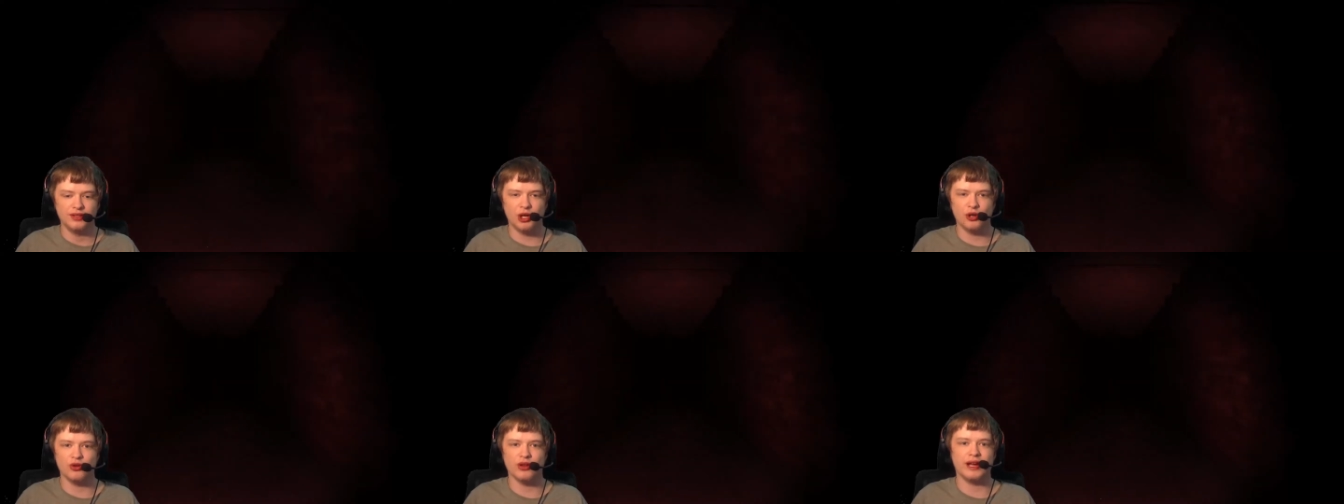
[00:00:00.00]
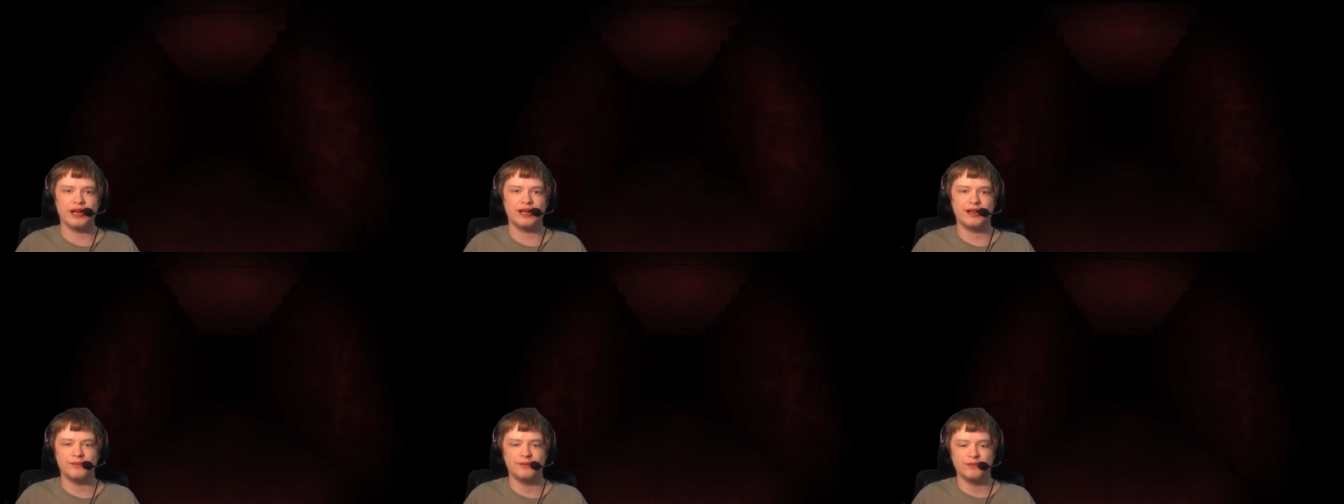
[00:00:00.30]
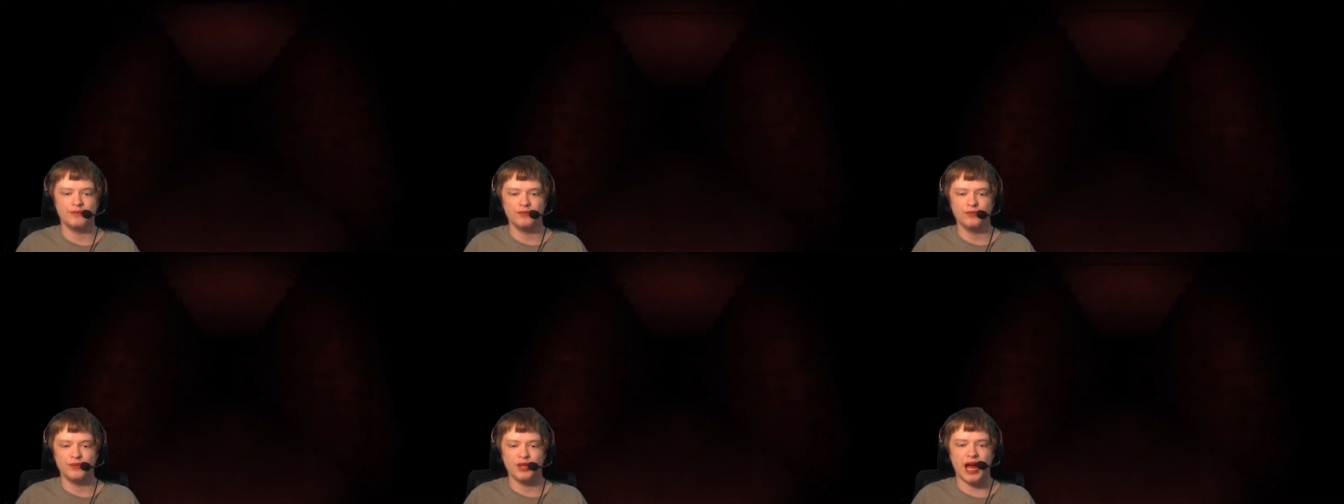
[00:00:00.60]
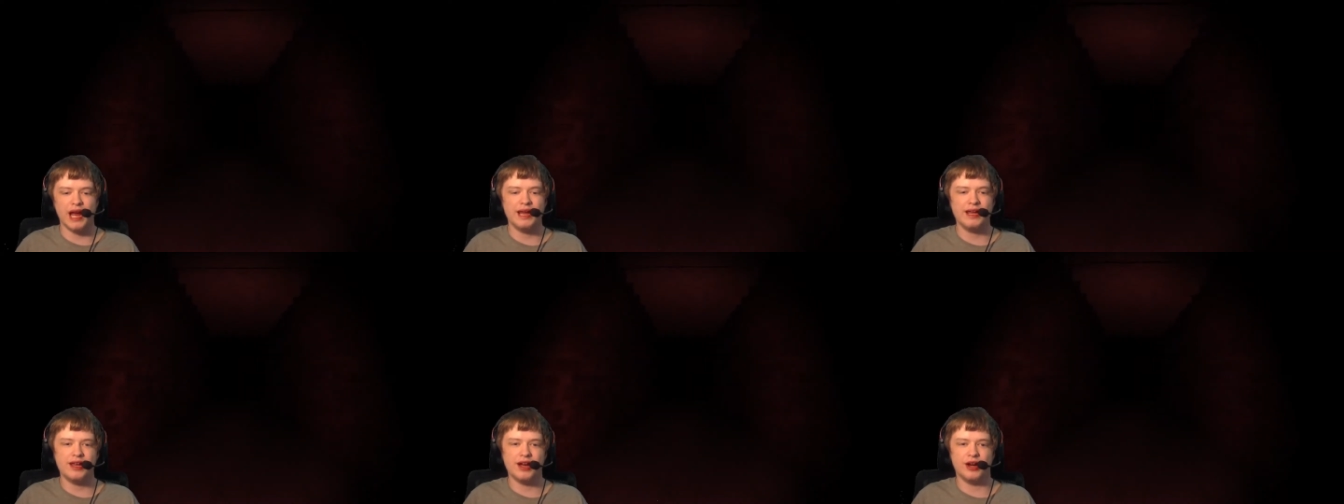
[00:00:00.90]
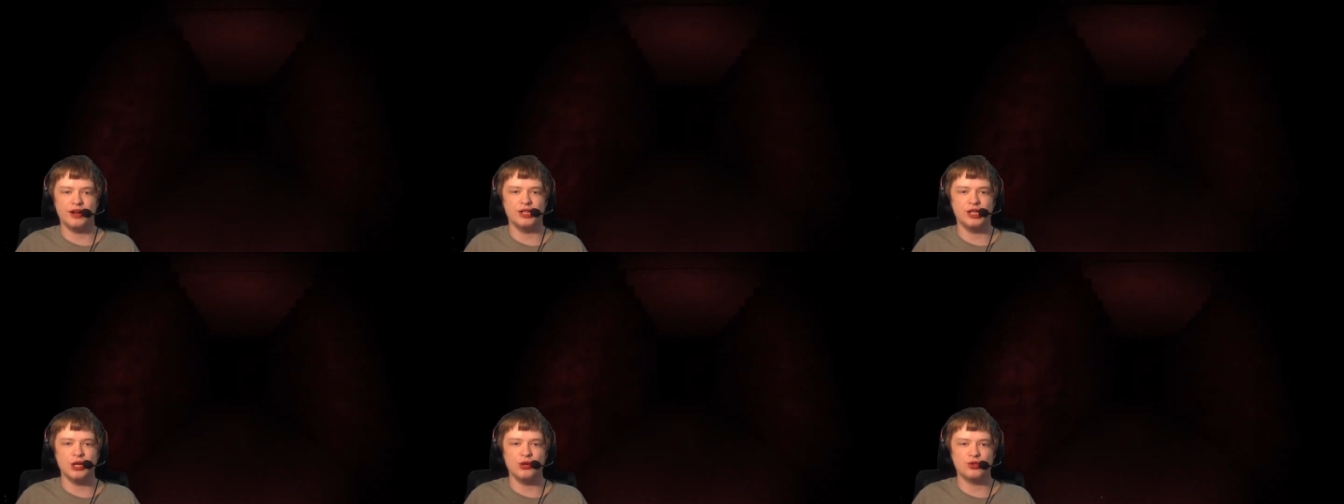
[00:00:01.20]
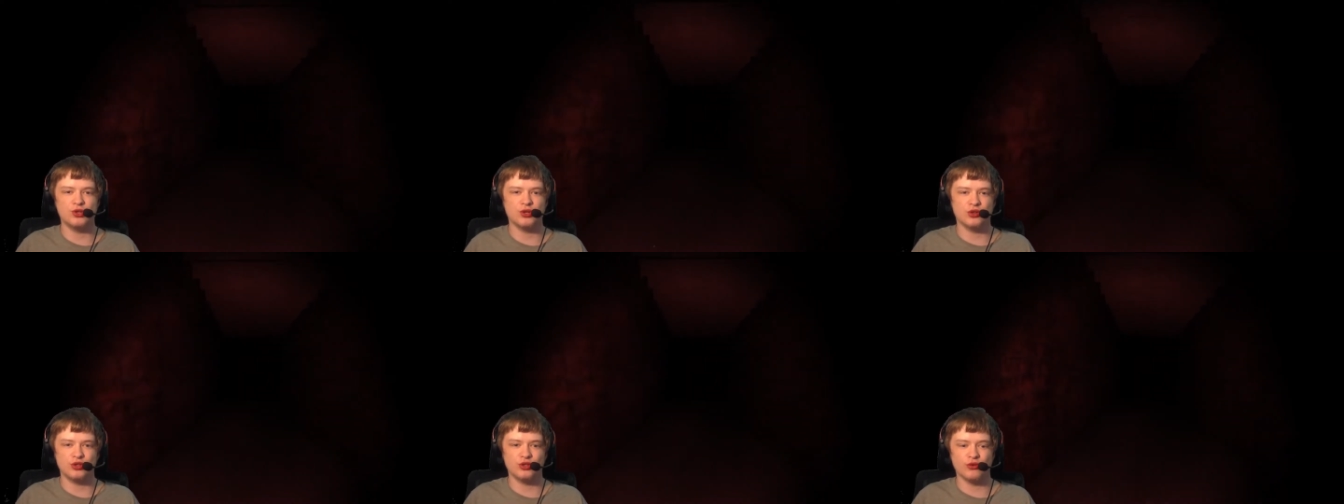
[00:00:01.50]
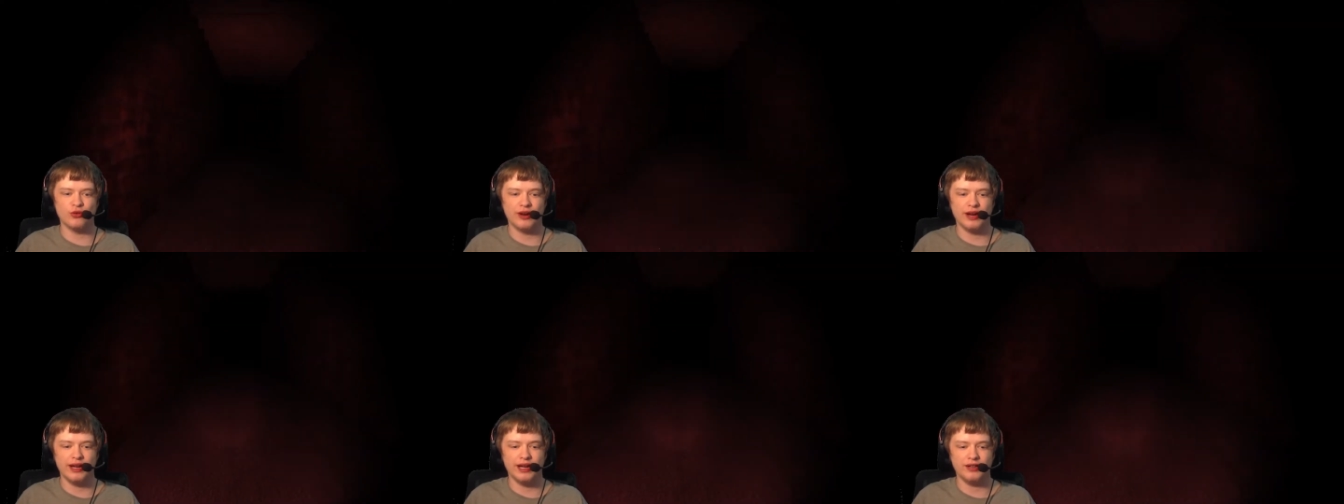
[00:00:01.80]
They're like, I ain't gonna use her
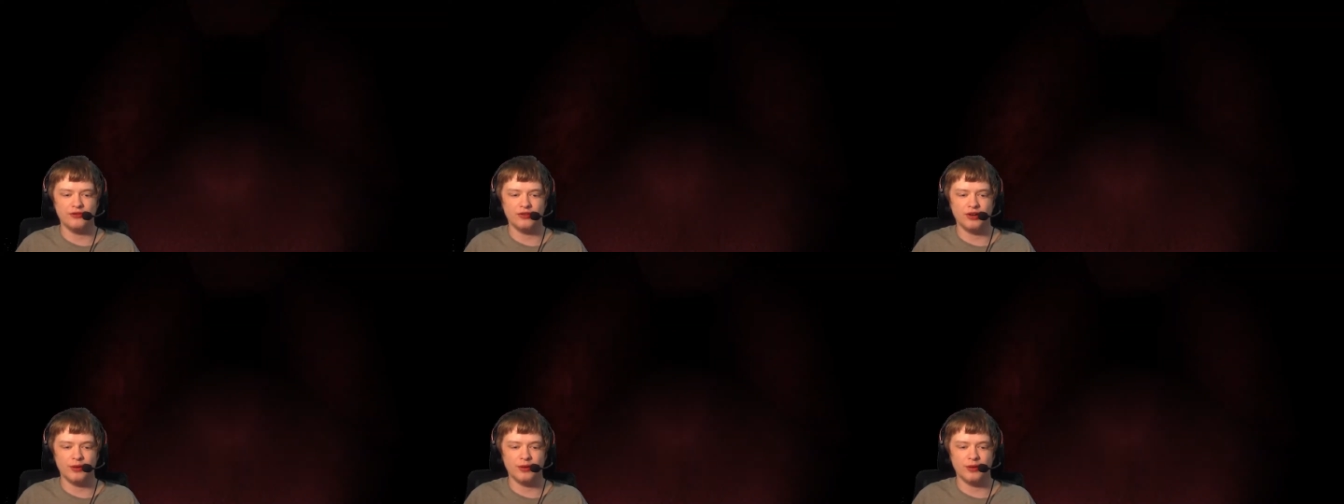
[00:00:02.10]
door handle.